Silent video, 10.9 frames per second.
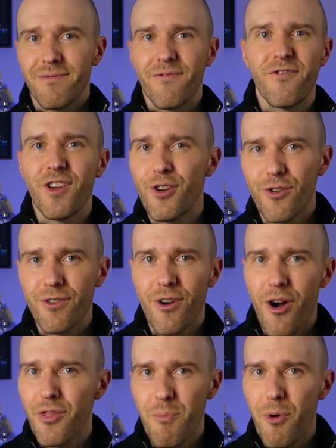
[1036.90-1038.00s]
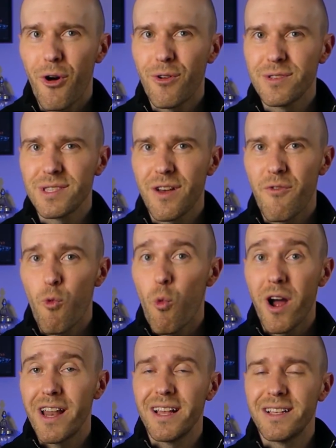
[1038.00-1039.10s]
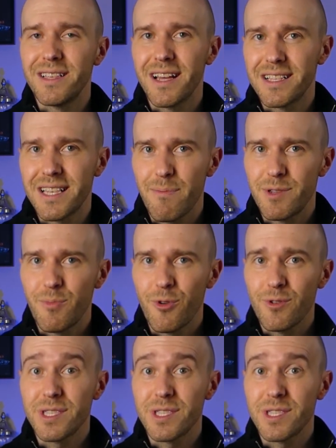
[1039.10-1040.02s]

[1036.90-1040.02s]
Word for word: finger on the pulse of what is acceptable.